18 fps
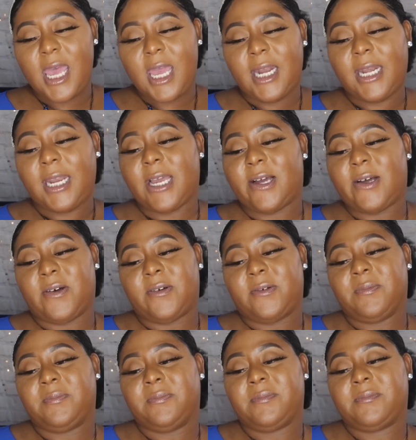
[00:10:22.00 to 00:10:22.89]

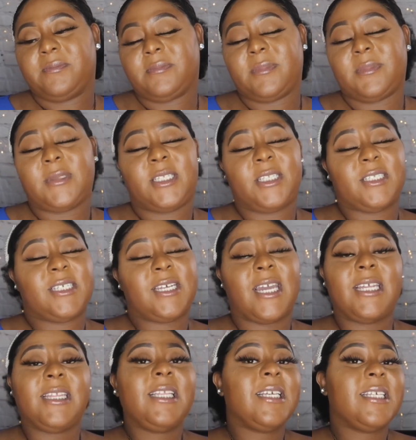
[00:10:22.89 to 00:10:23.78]
now
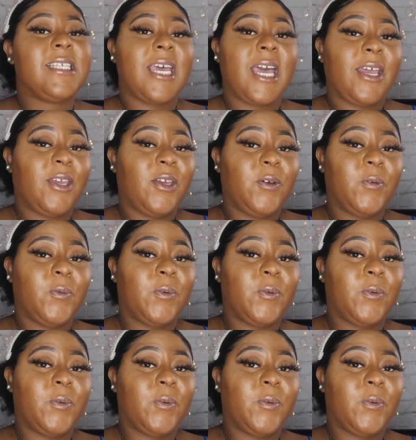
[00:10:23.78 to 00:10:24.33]
take this how you